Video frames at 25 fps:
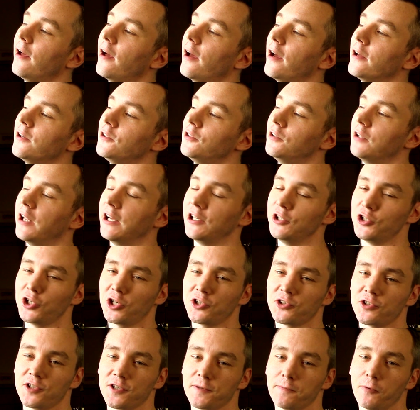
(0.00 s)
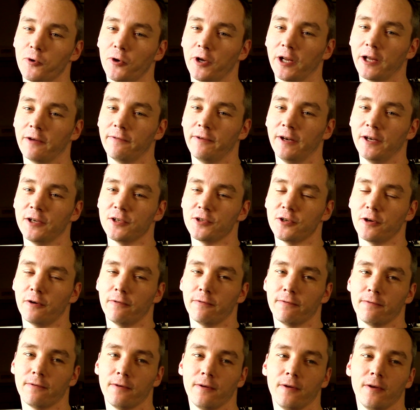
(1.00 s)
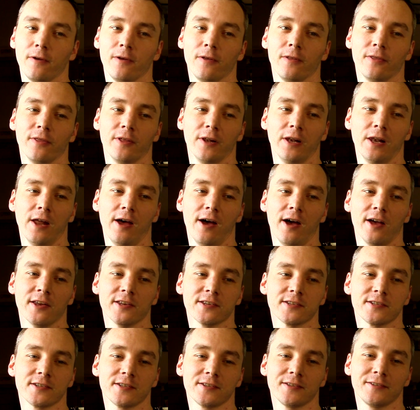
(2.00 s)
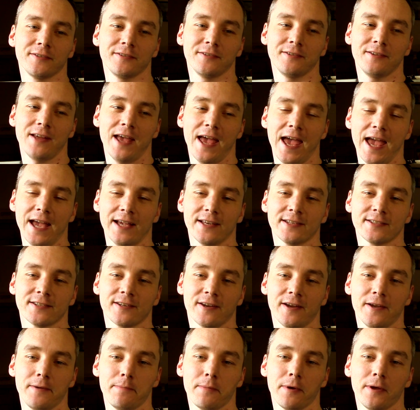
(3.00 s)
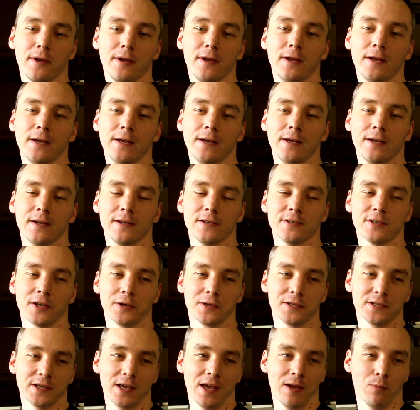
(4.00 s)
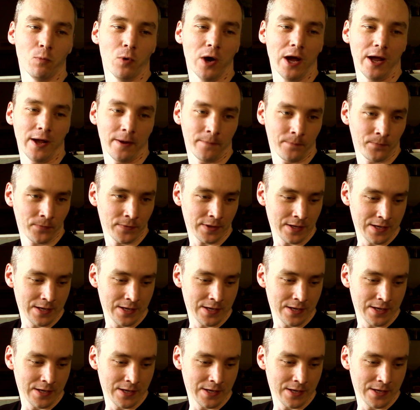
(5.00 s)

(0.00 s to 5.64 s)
Like just this morning I finished off the last hex type. So it's a game where